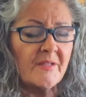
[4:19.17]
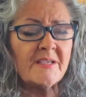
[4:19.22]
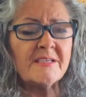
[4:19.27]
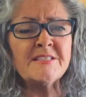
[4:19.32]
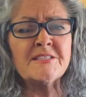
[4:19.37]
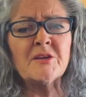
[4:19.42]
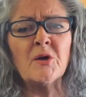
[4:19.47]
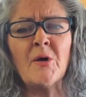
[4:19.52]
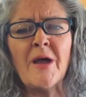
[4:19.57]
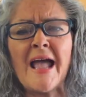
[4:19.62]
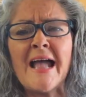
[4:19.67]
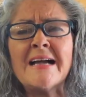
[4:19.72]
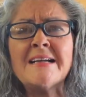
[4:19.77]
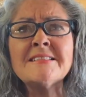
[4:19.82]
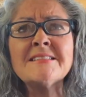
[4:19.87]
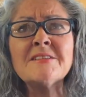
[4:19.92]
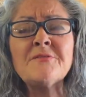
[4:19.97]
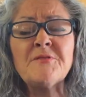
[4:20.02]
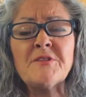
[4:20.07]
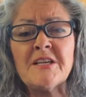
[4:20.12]
So
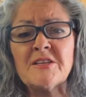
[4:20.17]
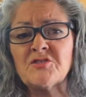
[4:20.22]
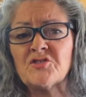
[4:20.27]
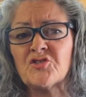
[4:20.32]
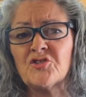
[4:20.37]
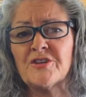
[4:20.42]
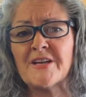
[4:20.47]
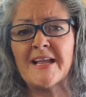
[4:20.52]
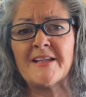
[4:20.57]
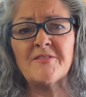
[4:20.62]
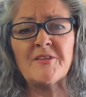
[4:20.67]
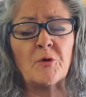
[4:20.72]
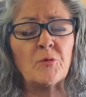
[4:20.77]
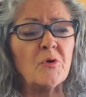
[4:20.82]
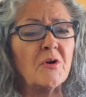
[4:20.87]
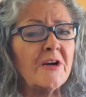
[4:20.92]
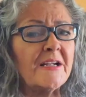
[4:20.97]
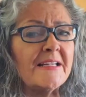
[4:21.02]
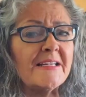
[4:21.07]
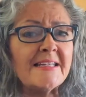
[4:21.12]
as of yesterday, there
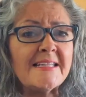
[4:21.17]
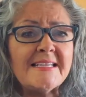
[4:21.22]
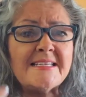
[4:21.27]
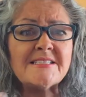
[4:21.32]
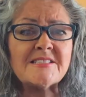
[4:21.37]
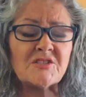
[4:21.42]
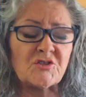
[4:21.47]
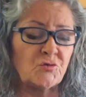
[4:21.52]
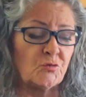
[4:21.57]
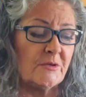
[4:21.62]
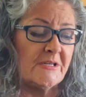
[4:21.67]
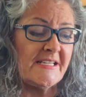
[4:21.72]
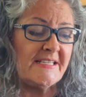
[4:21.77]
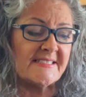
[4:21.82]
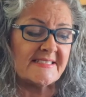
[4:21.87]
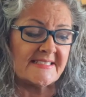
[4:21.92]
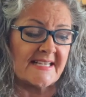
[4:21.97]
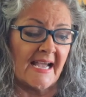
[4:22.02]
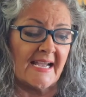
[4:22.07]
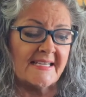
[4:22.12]
were at least 20
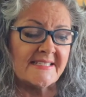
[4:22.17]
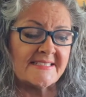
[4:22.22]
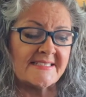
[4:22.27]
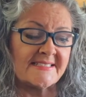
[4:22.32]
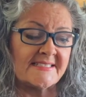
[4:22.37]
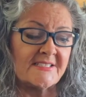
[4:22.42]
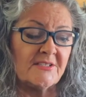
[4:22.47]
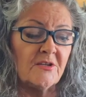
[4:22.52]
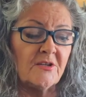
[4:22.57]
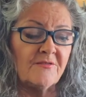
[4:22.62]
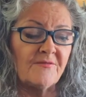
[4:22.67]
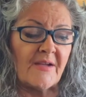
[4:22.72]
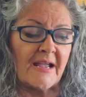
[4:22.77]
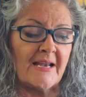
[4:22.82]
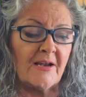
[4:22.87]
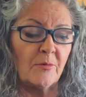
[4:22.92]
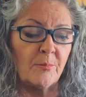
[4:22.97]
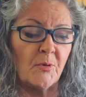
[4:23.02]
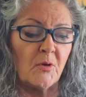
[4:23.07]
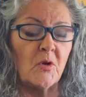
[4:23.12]
sites still
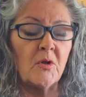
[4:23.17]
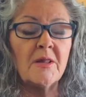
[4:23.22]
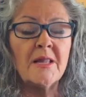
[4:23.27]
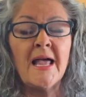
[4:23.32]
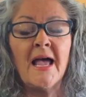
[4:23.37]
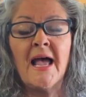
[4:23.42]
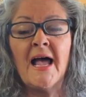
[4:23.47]
available.